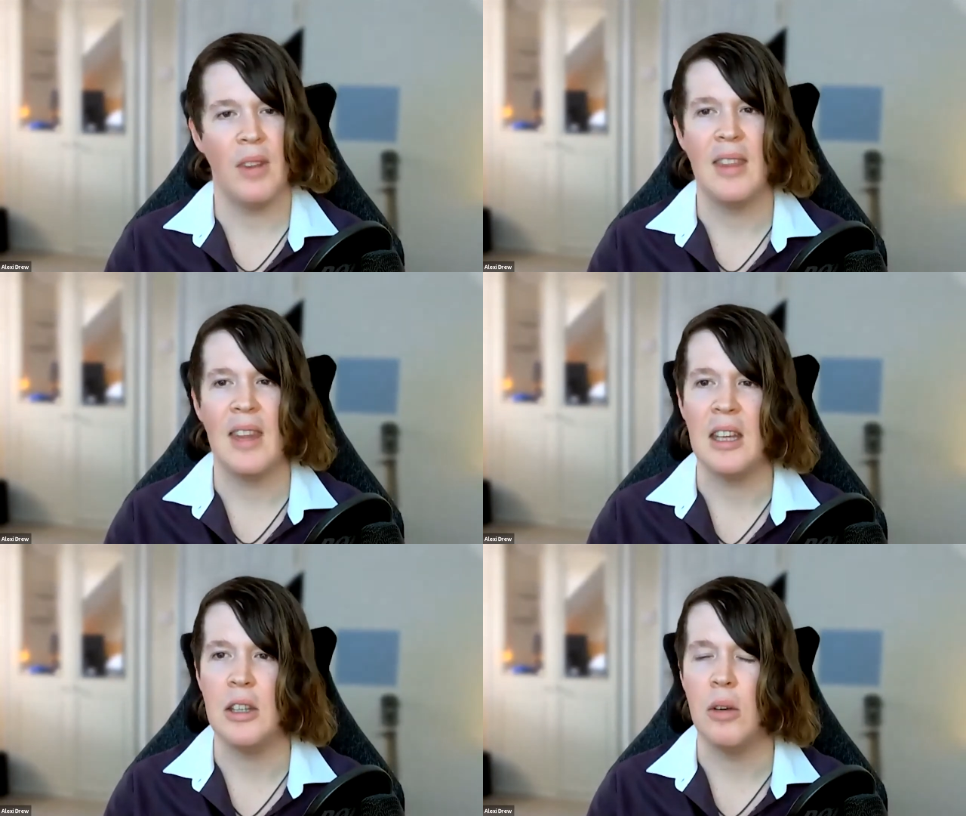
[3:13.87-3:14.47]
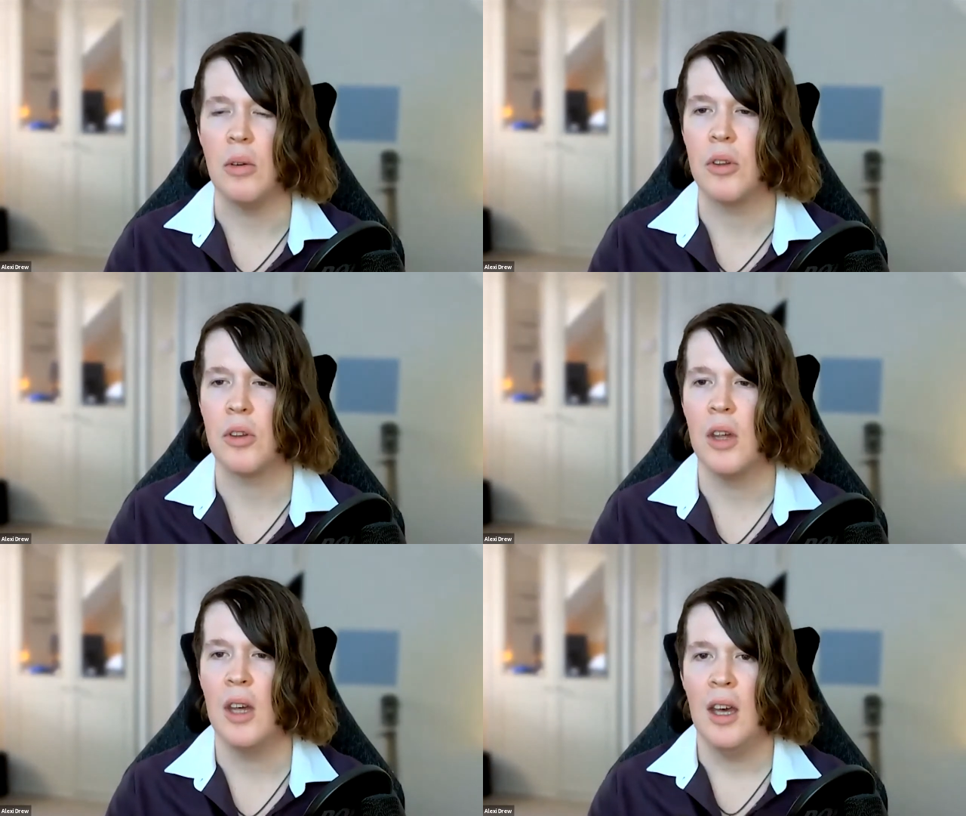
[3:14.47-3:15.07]
their
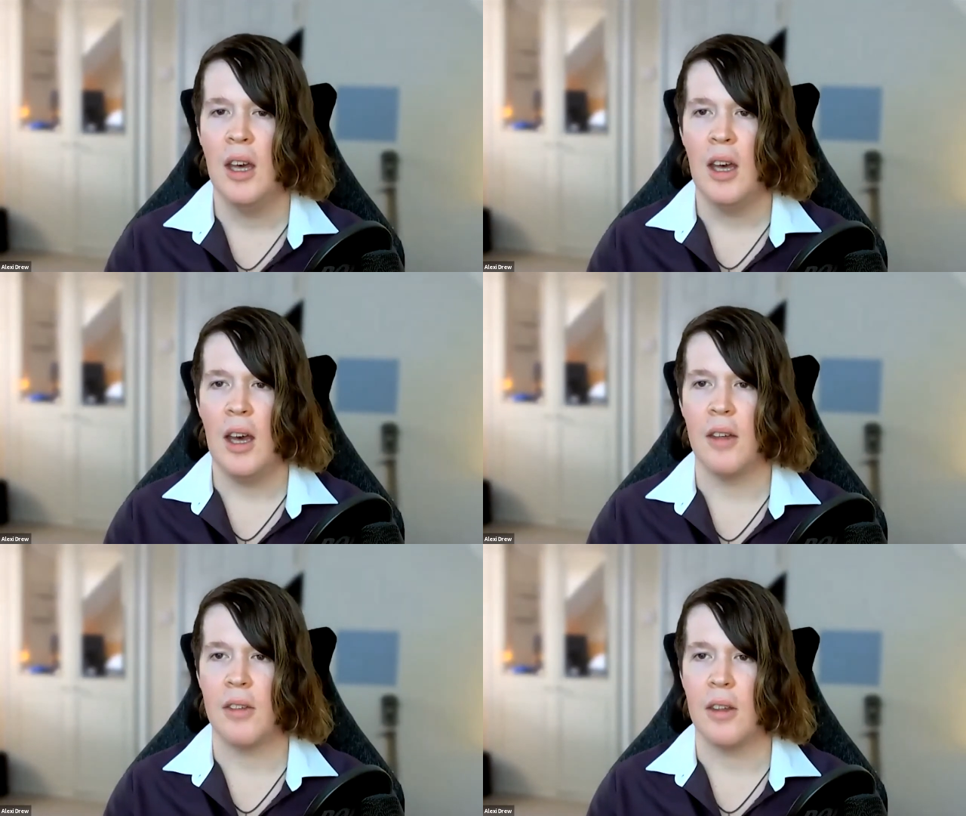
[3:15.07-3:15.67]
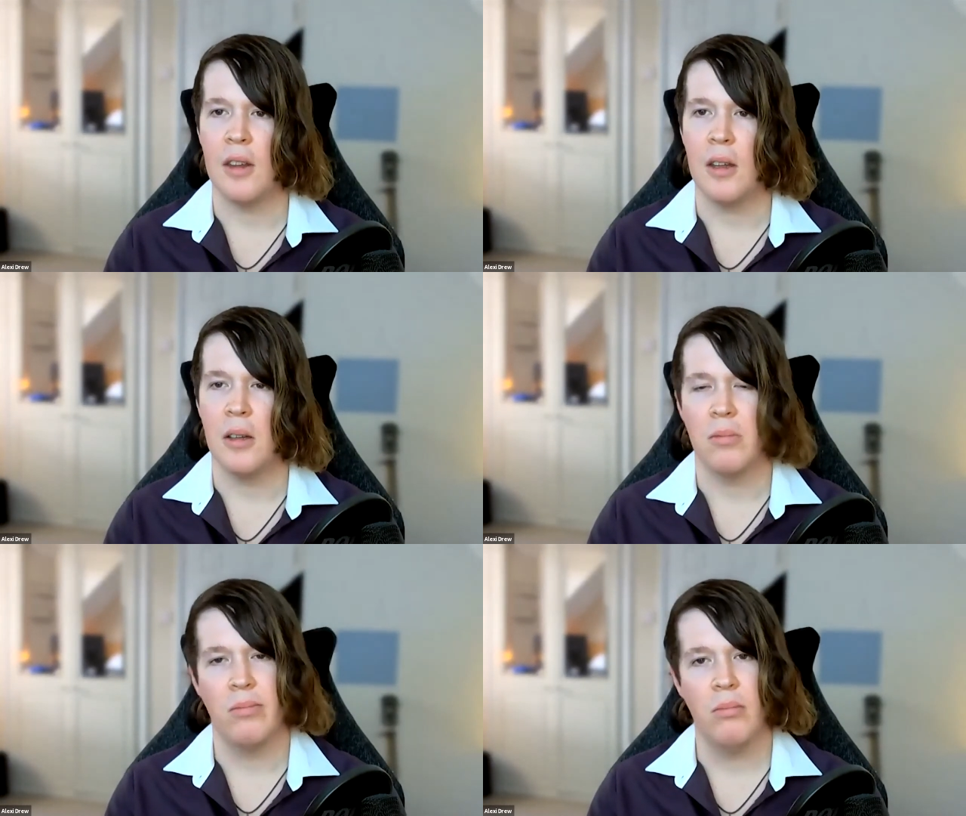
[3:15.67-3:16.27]
use as
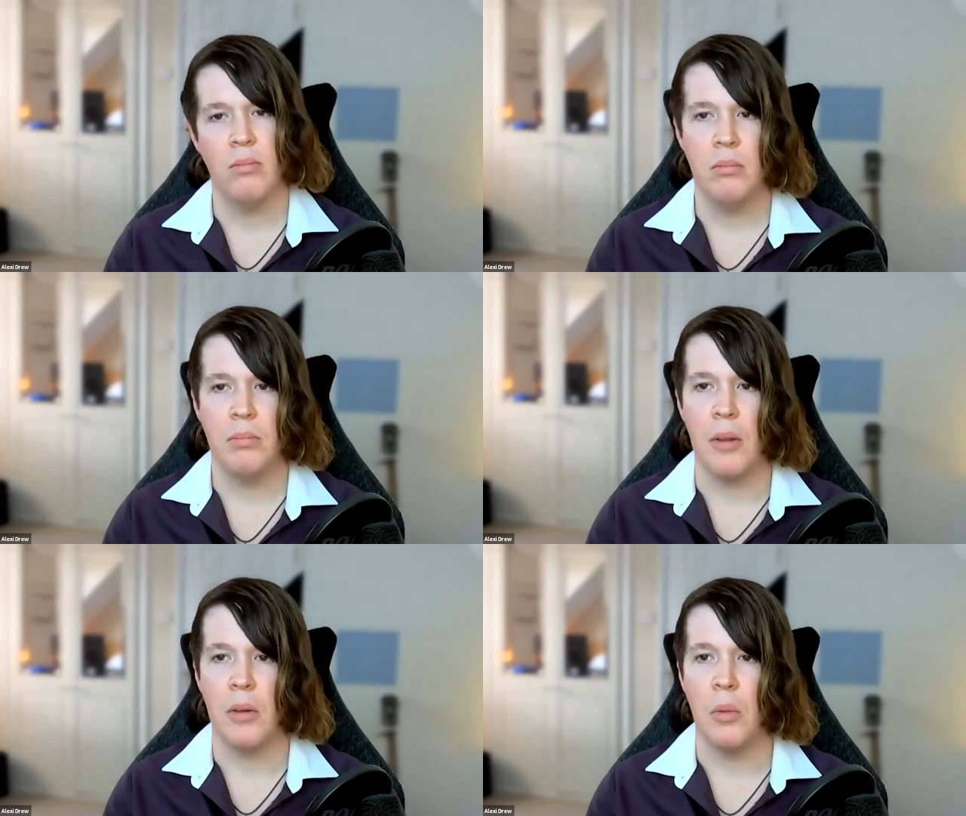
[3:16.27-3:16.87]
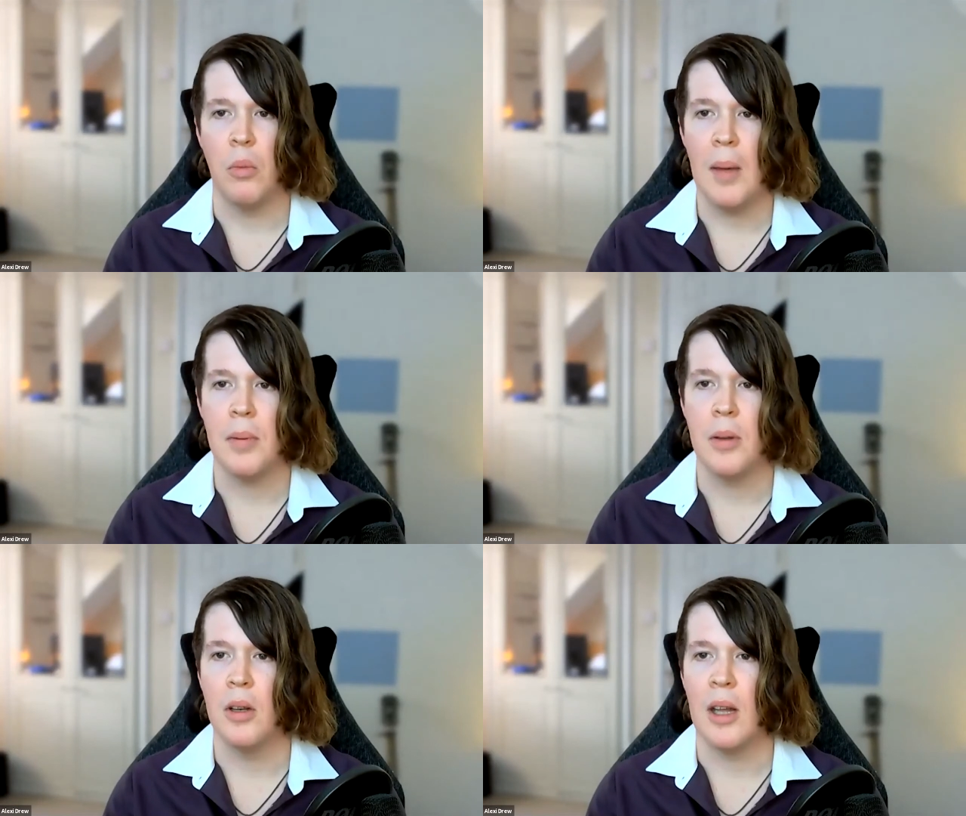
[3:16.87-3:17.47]
a both a
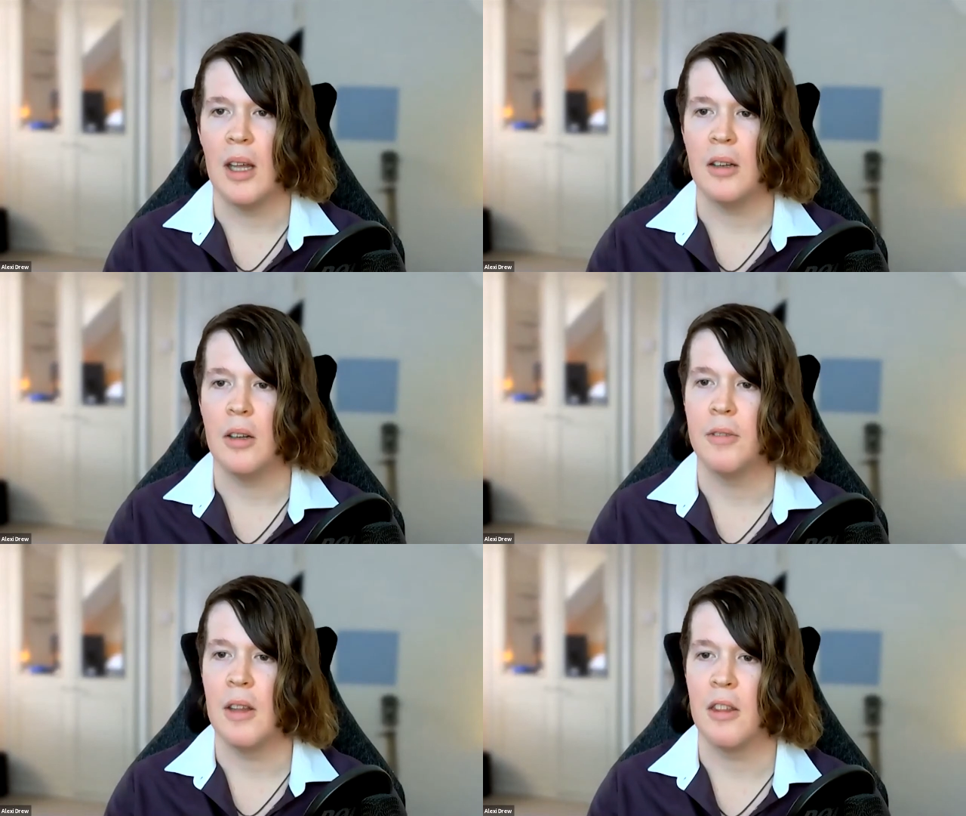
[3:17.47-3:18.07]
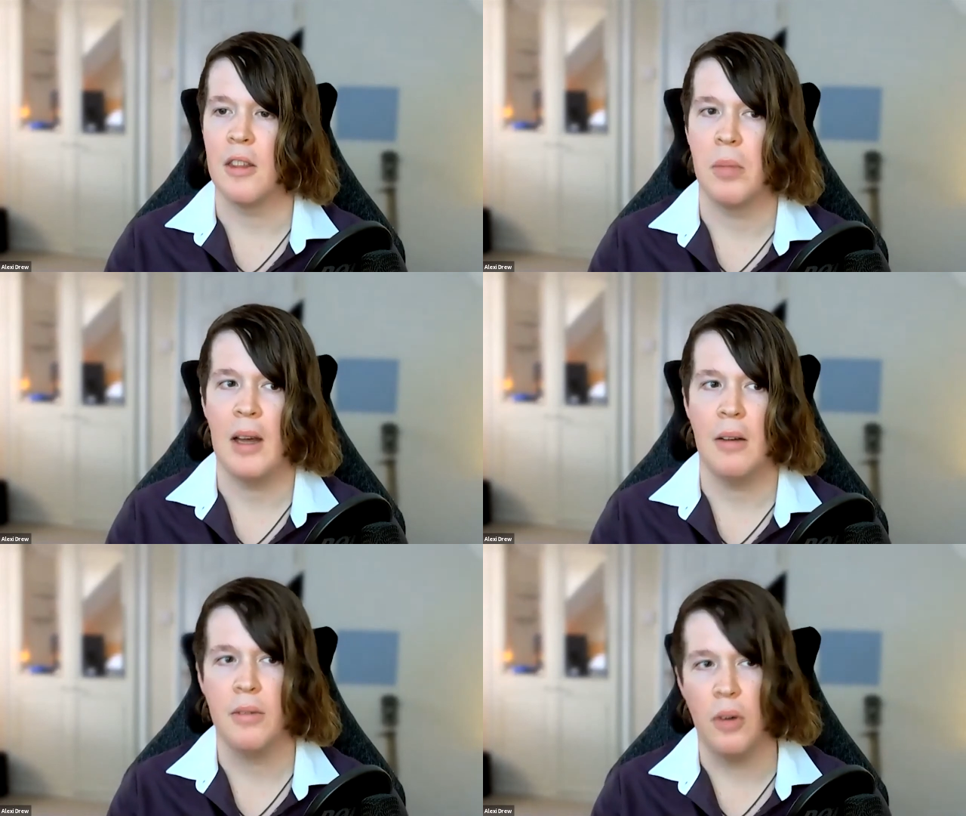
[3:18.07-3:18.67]
weapon and a defensive
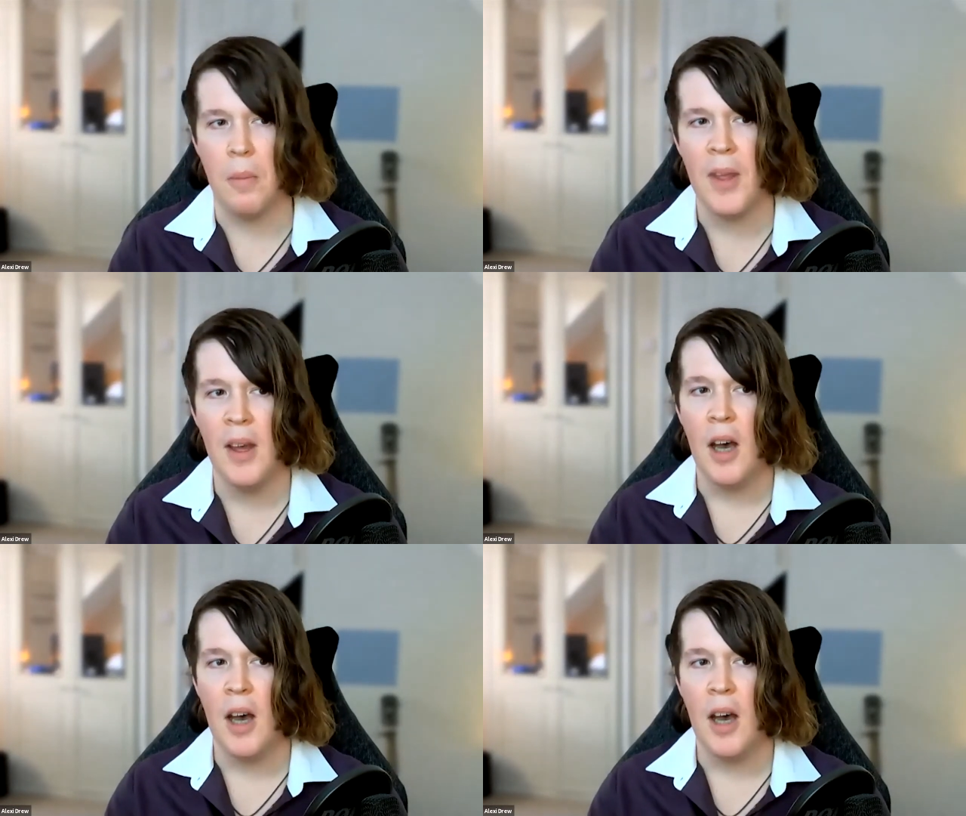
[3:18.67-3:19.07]
platform.